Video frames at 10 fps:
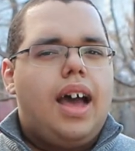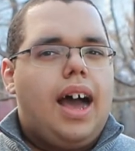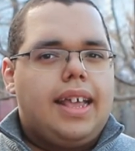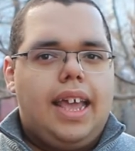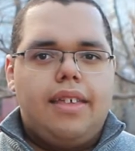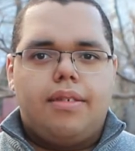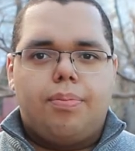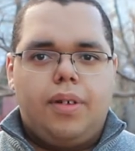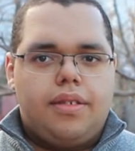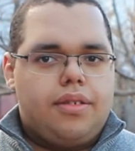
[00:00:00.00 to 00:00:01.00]
against
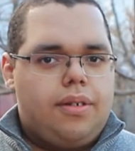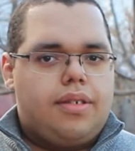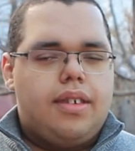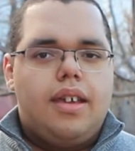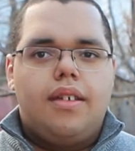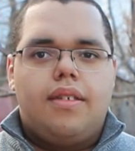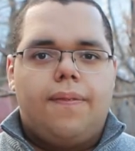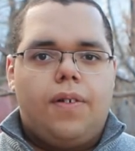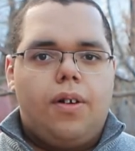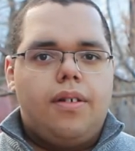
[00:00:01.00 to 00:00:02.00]
prisoners
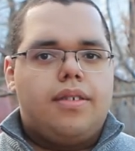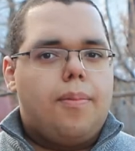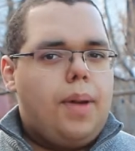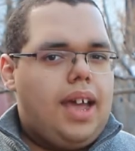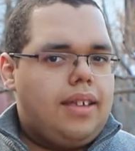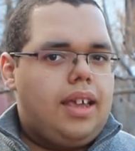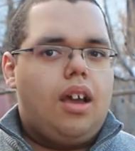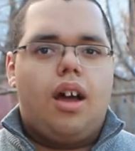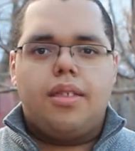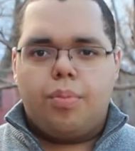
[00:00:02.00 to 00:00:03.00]
differs depending
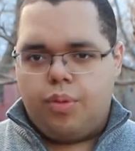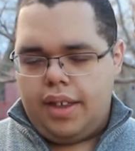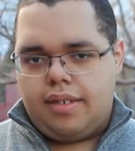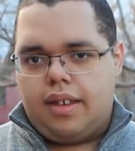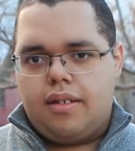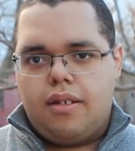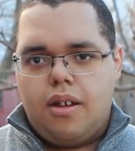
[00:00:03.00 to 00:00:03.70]
on the prison,